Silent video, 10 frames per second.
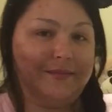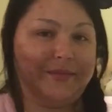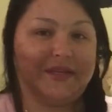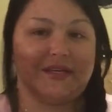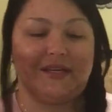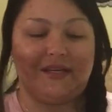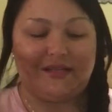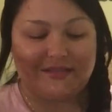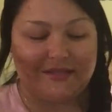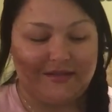
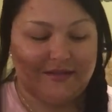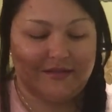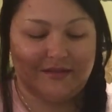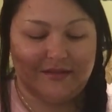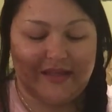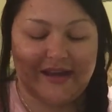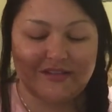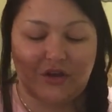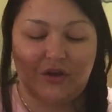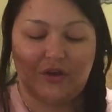because that
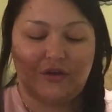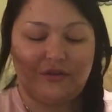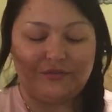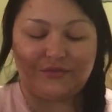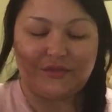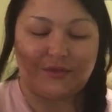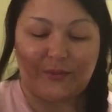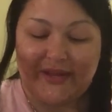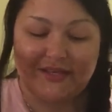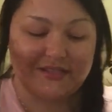is all the
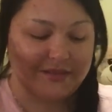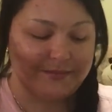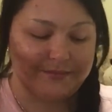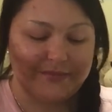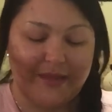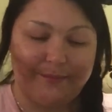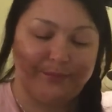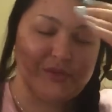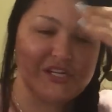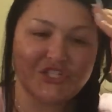random and
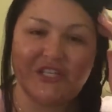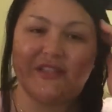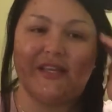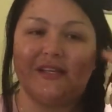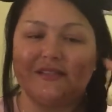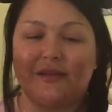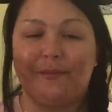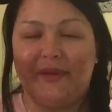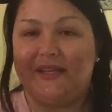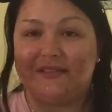plushy things
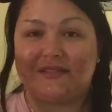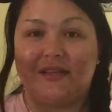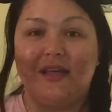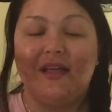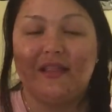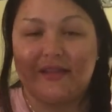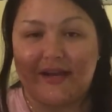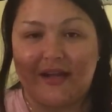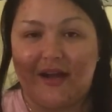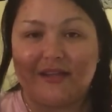and pins that
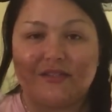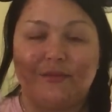I got.